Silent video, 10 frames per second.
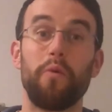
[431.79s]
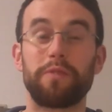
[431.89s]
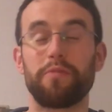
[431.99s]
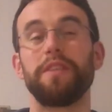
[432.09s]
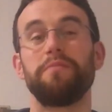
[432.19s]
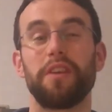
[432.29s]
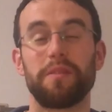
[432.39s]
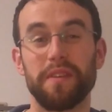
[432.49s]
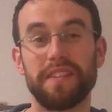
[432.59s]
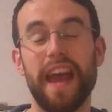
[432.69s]
Which brings me
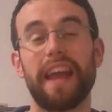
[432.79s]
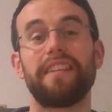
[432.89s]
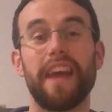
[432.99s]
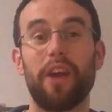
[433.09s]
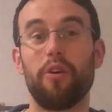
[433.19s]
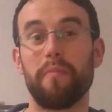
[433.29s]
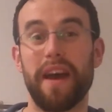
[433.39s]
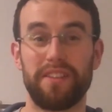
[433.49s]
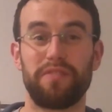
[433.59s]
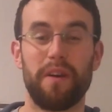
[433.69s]
on to my second take-home
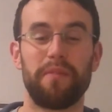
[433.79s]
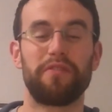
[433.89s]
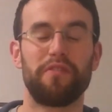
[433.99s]
message from